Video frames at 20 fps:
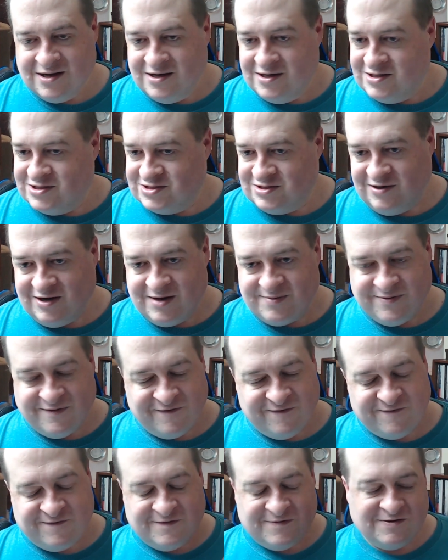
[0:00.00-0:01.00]
So I
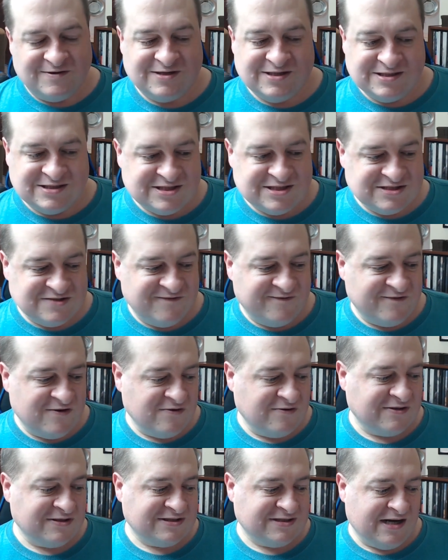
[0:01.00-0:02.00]
prefer to just
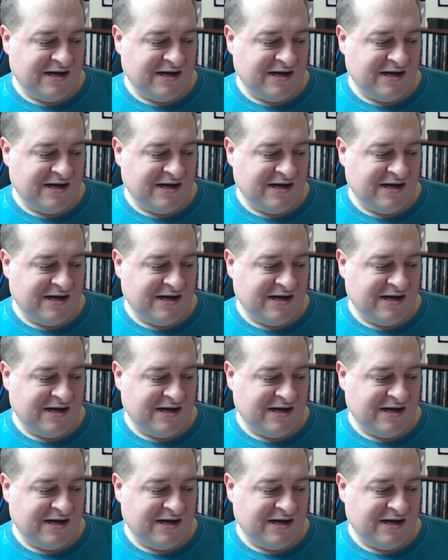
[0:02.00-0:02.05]
focus